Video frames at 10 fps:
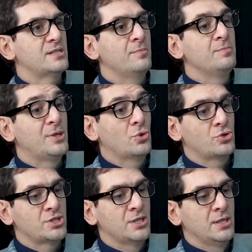And
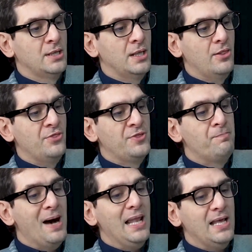because the
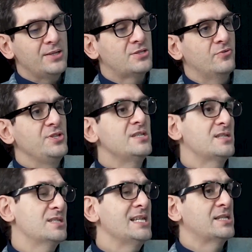balance of these
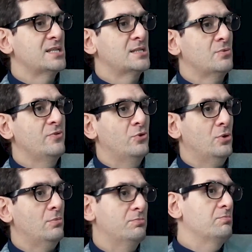is necessary
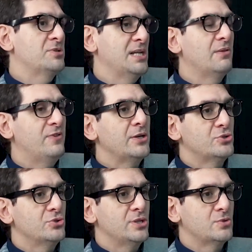for cell
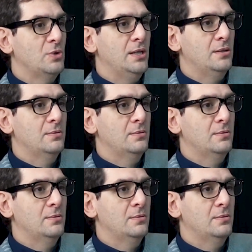function as well.